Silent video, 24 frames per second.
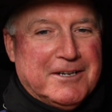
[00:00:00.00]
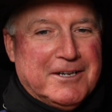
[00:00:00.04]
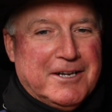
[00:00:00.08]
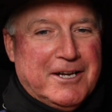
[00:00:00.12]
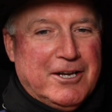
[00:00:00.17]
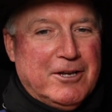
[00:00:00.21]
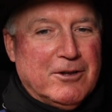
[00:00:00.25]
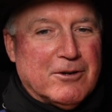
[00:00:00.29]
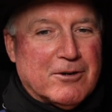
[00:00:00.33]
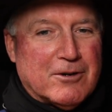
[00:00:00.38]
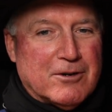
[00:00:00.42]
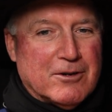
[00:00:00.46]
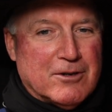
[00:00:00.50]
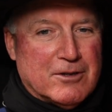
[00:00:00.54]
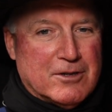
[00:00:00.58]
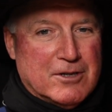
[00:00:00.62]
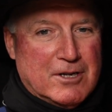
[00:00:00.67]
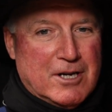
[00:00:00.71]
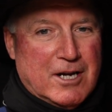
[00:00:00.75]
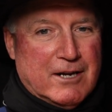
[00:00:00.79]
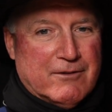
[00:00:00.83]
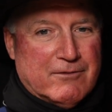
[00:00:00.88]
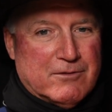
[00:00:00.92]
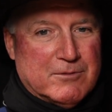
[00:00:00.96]
He learned a
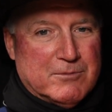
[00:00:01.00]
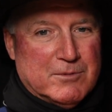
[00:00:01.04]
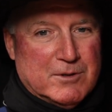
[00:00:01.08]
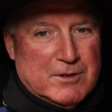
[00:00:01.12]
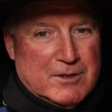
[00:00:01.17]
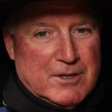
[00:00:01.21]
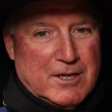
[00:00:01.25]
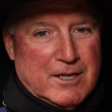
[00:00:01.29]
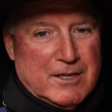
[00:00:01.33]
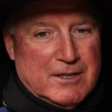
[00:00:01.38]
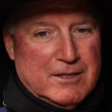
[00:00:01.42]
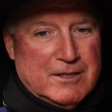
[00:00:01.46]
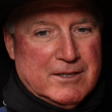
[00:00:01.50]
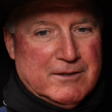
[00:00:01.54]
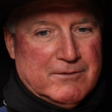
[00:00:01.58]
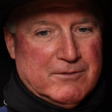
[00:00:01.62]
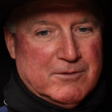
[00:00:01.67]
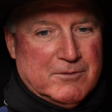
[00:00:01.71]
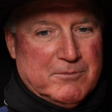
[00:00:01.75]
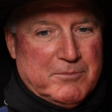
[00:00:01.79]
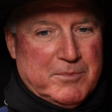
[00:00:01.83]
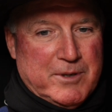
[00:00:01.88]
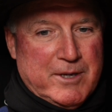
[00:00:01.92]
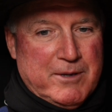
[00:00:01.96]
lot from a lot of
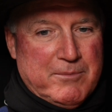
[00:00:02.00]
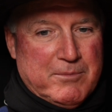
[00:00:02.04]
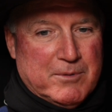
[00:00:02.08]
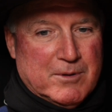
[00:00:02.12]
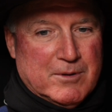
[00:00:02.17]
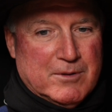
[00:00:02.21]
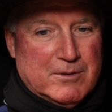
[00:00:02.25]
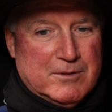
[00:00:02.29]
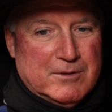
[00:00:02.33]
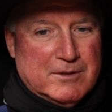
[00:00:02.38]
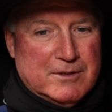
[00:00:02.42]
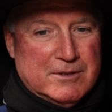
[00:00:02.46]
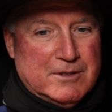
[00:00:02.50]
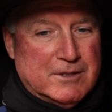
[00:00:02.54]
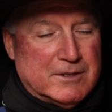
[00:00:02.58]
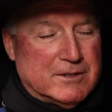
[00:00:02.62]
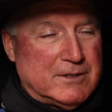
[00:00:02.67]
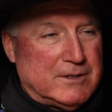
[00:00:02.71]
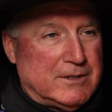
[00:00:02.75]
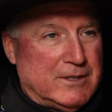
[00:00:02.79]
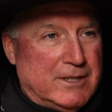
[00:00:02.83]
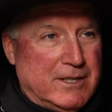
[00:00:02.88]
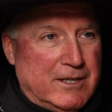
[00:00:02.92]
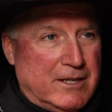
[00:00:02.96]
different people, and
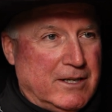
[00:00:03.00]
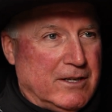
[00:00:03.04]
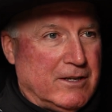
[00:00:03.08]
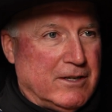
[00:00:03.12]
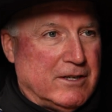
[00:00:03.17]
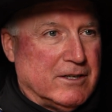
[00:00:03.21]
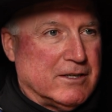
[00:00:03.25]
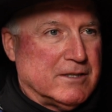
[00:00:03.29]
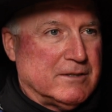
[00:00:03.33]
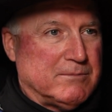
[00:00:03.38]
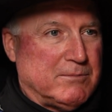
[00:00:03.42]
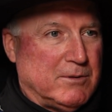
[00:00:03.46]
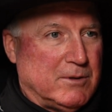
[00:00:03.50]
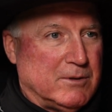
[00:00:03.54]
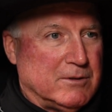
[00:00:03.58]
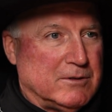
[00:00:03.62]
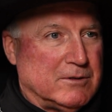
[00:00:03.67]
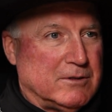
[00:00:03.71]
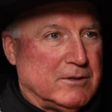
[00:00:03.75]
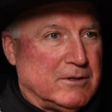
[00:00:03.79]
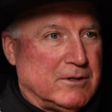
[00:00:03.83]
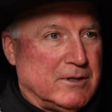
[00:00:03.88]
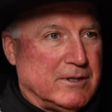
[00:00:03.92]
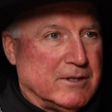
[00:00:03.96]
just getting the
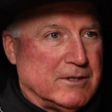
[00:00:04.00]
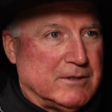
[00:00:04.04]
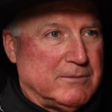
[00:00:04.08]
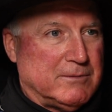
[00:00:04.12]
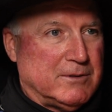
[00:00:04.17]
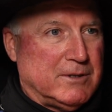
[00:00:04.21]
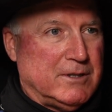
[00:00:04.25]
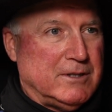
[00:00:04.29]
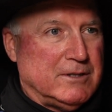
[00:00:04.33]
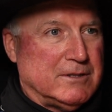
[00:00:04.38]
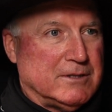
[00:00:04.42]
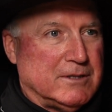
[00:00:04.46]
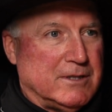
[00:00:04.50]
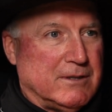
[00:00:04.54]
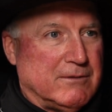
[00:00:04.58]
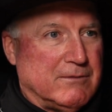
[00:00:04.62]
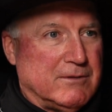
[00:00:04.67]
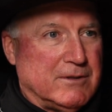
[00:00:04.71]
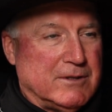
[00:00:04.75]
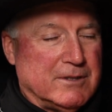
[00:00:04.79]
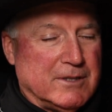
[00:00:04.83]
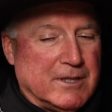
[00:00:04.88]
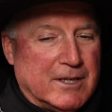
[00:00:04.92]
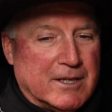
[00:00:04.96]
exposure and the experience and
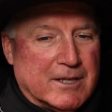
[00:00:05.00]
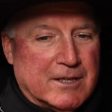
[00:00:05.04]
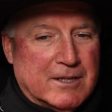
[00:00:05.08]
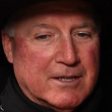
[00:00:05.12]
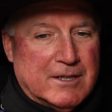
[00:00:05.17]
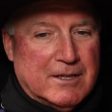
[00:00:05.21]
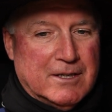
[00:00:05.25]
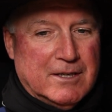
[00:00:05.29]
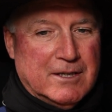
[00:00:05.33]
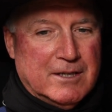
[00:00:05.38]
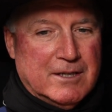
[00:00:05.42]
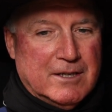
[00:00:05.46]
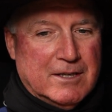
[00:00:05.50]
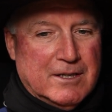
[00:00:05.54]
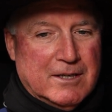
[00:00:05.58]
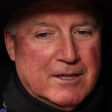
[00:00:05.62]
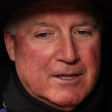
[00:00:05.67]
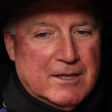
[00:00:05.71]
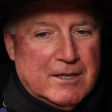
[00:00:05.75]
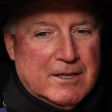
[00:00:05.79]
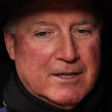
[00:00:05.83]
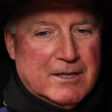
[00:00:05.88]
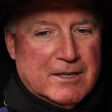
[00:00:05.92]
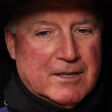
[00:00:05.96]
everything.
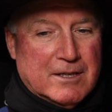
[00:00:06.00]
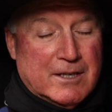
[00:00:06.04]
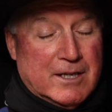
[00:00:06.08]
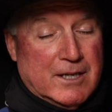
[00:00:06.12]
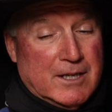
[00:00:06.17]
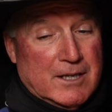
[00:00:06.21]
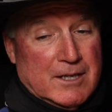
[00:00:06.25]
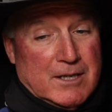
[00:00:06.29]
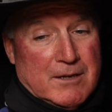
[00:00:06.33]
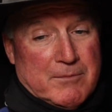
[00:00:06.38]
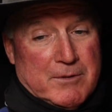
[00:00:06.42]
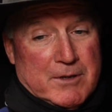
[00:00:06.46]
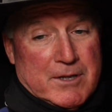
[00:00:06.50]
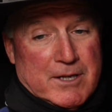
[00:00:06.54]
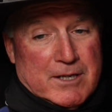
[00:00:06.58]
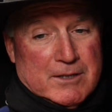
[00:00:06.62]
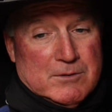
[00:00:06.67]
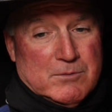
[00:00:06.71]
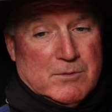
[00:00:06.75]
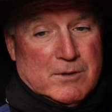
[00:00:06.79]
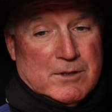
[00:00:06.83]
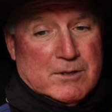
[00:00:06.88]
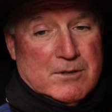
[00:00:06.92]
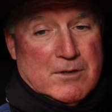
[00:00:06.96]
And I mean,
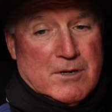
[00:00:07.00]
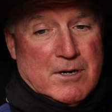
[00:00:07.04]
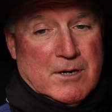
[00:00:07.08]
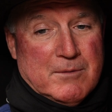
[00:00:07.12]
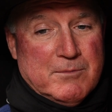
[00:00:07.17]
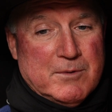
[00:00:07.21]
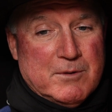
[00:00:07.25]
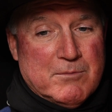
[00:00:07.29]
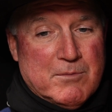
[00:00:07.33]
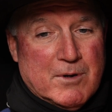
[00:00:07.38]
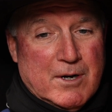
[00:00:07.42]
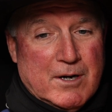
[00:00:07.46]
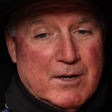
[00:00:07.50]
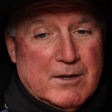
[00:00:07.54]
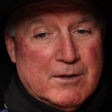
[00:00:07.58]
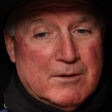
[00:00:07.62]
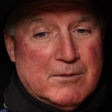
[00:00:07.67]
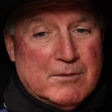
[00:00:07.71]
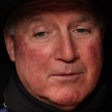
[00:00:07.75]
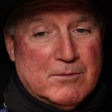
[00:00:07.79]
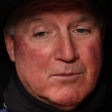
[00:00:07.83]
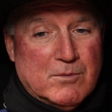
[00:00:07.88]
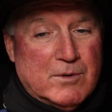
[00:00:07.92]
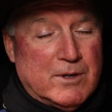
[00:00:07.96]
that's what Tom
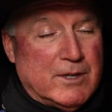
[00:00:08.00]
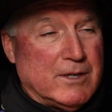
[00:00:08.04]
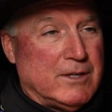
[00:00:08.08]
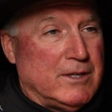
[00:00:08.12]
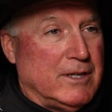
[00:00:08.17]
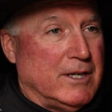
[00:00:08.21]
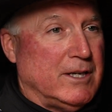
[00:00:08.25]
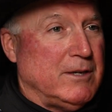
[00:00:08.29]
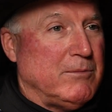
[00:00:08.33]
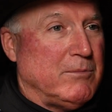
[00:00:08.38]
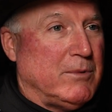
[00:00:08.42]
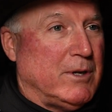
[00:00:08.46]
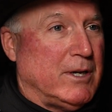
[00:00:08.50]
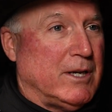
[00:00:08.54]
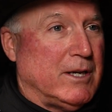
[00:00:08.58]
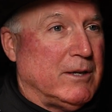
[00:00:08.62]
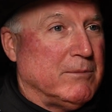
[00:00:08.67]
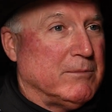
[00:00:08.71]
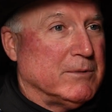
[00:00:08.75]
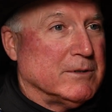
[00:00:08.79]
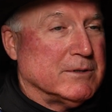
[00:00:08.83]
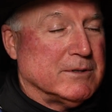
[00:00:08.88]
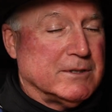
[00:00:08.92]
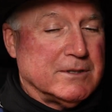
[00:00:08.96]
admired when he did meet
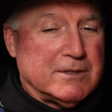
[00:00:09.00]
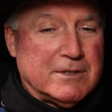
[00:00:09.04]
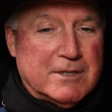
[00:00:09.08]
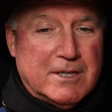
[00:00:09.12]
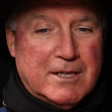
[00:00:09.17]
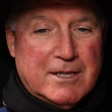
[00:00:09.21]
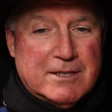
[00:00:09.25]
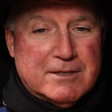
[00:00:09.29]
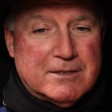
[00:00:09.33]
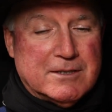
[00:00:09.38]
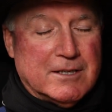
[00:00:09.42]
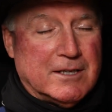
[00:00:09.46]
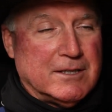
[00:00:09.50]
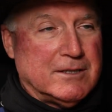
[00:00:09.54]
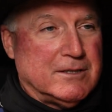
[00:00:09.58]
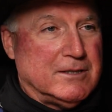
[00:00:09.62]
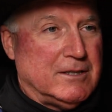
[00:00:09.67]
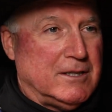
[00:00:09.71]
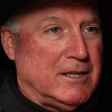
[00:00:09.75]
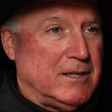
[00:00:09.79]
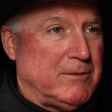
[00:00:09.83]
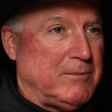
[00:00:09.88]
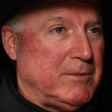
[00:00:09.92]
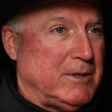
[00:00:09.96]
him, is this guy's got
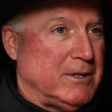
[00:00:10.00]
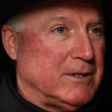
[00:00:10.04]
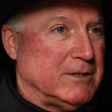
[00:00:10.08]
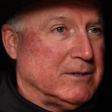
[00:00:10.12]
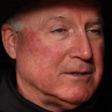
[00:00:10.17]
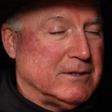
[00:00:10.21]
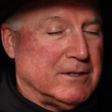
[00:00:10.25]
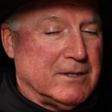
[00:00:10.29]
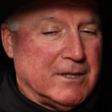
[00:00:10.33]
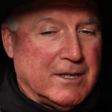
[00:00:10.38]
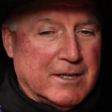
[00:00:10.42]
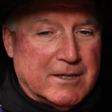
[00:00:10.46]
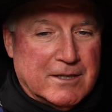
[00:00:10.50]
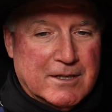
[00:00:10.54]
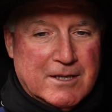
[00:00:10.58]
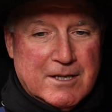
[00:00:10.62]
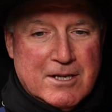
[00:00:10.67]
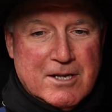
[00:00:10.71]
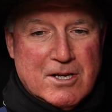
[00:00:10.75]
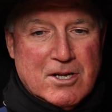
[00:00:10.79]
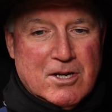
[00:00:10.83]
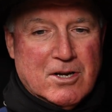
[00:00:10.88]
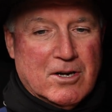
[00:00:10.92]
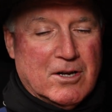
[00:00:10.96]
timing. He's got
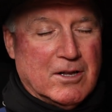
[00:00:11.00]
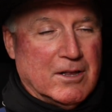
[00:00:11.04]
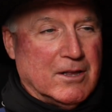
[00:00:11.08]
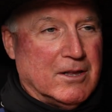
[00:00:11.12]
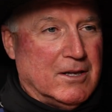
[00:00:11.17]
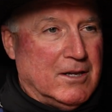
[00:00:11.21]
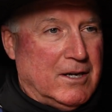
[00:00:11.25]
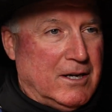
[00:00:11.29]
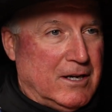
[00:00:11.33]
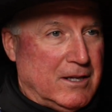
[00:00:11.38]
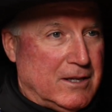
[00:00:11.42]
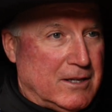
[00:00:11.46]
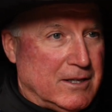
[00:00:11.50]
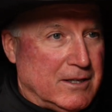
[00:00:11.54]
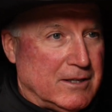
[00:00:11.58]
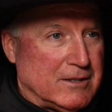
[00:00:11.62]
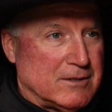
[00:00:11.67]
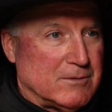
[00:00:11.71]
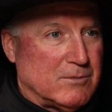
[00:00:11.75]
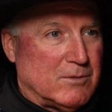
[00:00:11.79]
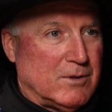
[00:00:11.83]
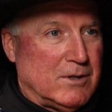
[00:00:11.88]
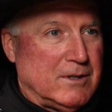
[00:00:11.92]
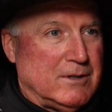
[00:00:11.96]
a lot of
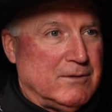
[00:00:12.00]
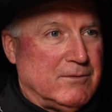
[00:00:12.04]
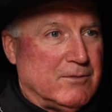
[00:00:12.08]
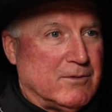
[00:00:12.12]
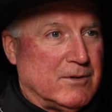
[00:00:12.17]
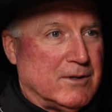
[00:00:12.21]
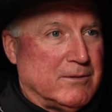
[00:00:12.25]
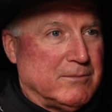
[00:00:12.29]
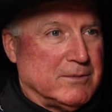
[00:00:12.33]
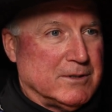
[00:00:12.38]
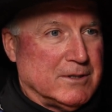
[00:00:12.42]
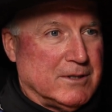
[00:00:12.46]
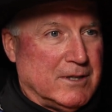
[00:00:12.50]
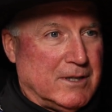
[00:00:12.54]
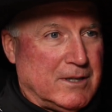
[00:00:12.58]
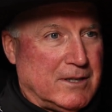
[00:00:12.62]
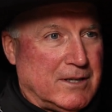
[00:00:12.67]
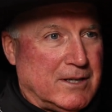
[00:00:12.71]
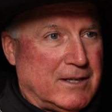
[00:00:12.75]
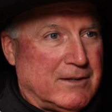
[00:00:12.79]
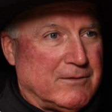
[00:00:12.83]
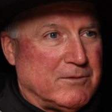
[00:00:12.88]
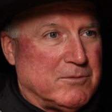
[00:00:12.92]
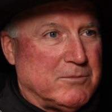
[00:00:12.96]
things working for him. He's got a
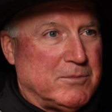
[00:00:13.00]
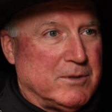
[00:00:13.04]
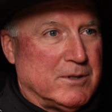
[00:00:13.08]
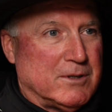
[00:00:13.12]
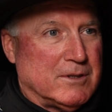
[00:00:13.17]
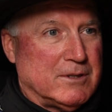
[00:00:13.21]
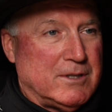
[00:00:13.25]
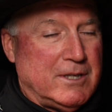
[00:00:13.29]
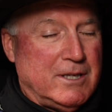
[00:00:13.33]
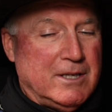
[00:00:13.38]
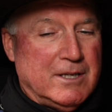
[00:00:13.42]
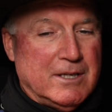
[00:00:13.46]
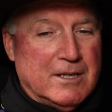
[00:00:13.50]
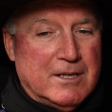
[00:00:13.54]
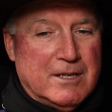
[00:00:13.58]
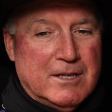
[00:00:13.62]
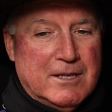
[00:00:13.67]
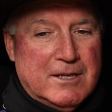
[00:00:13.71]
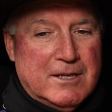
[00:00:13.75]
lot of ability.